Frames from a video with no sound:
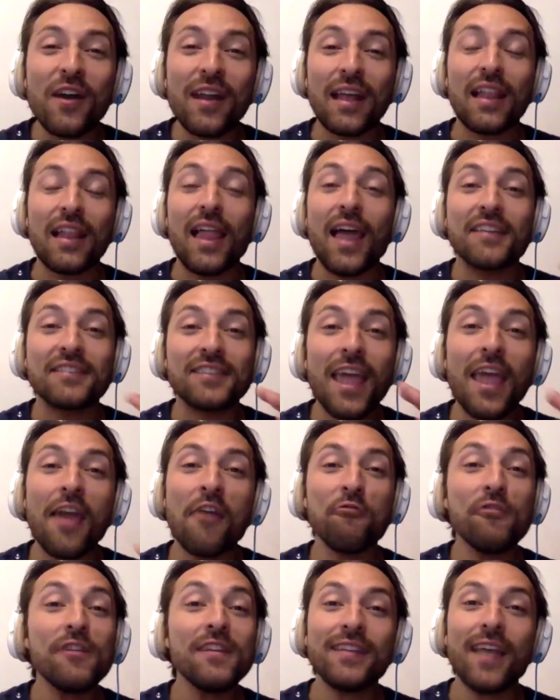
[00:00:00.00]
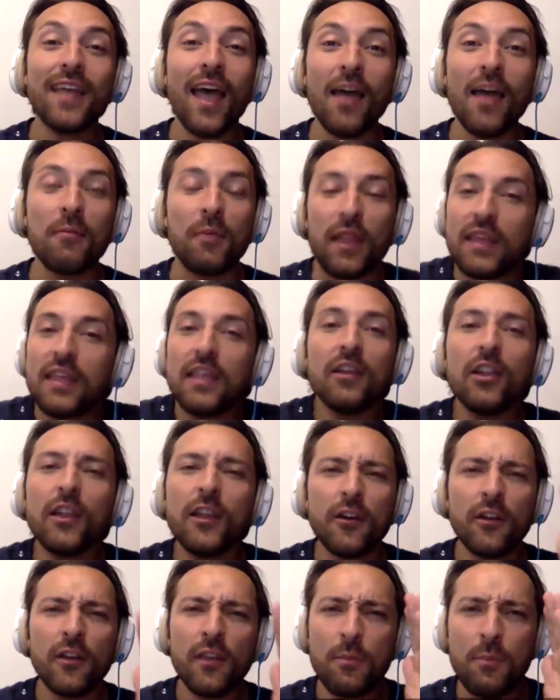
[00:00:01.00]
in class every time, like he
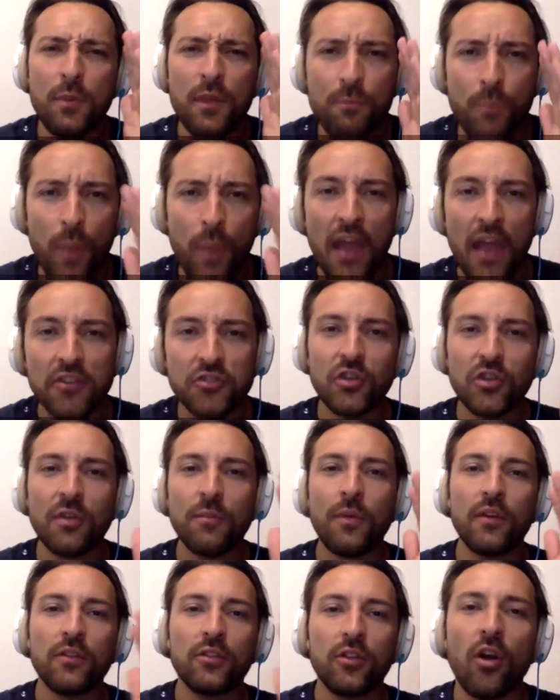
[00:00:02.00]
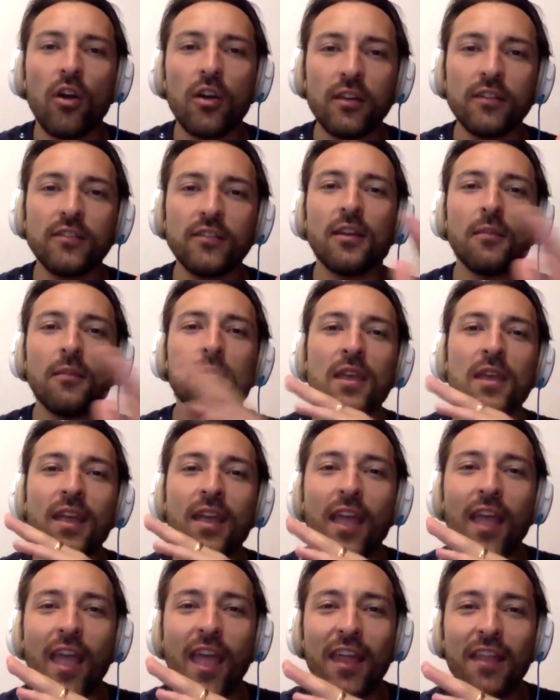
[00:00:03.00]
literally be passionate about talking something,
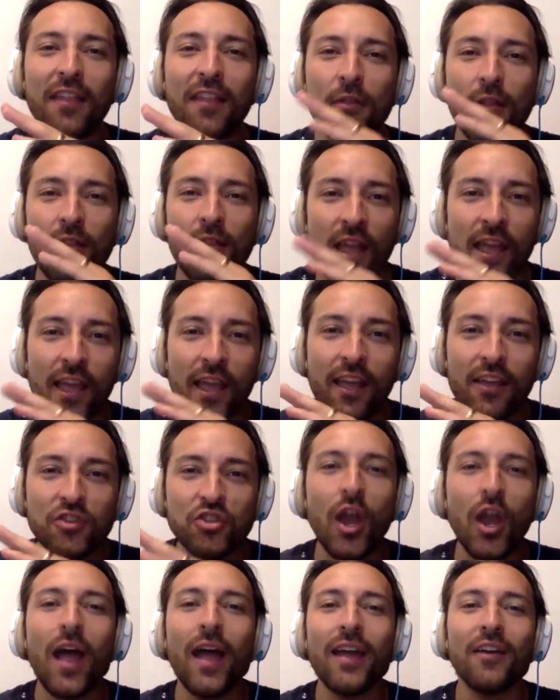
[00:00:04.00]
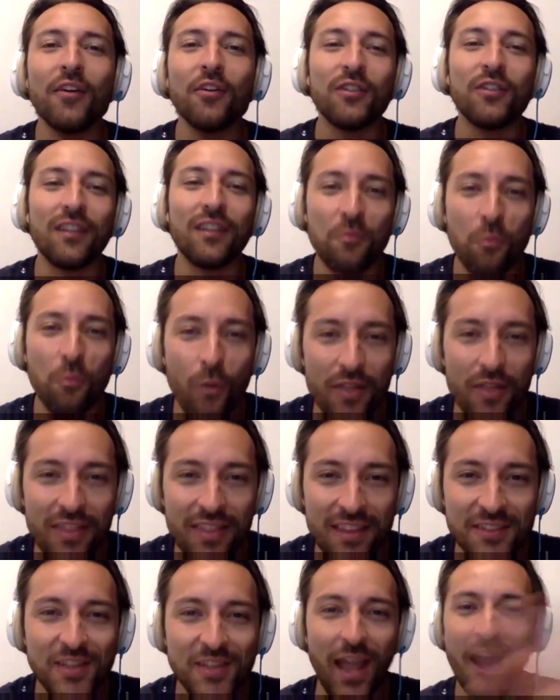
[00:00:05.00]
and like a child, when
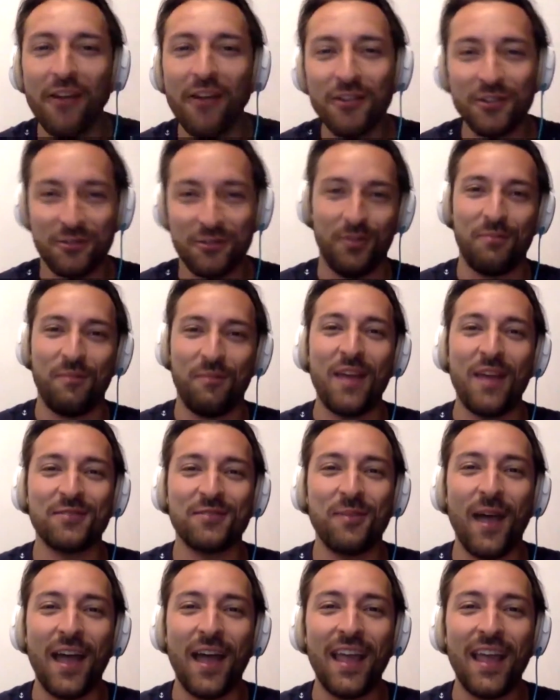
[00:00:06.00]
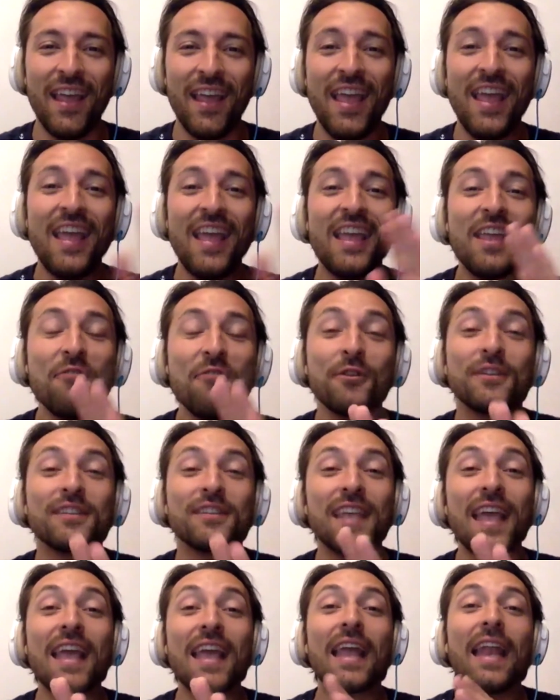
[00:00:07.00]
the sirens would pass by, he would
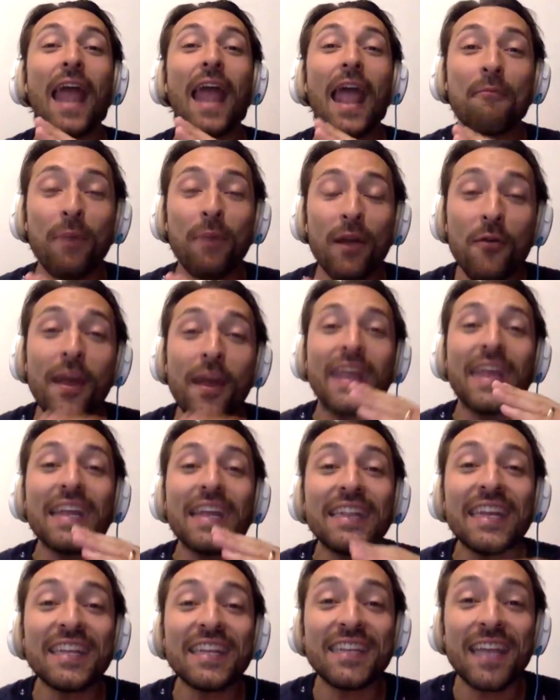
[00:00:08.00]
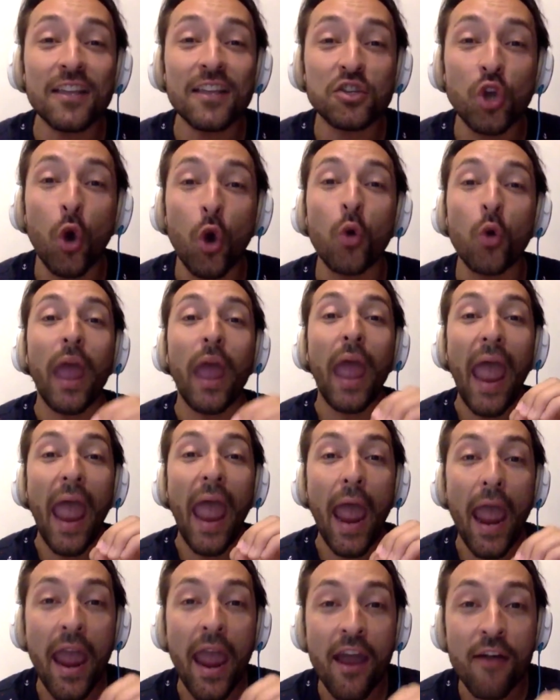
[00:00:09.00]
say it. And by the way, he did that joke
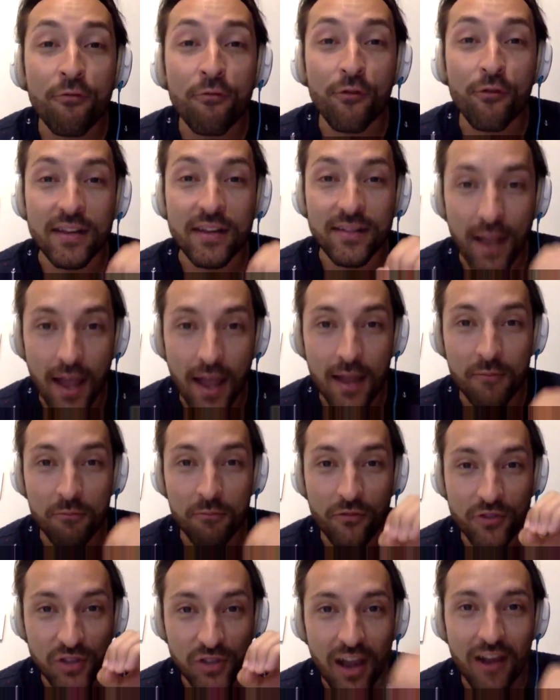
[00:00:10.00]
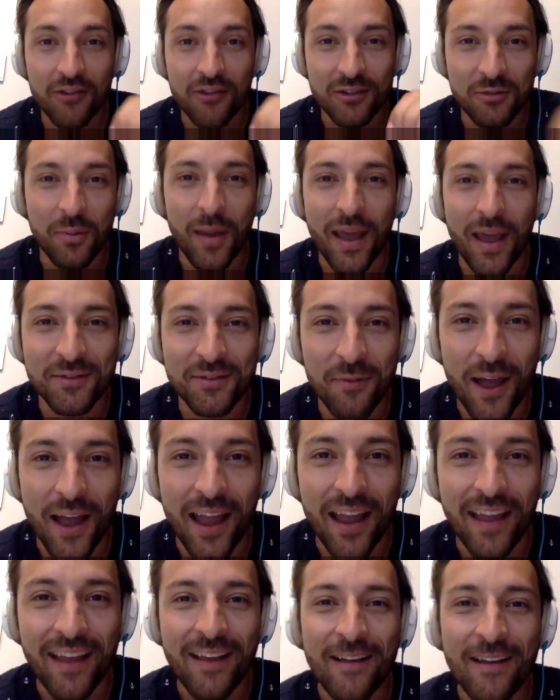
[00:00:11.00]
every time sirens pass by.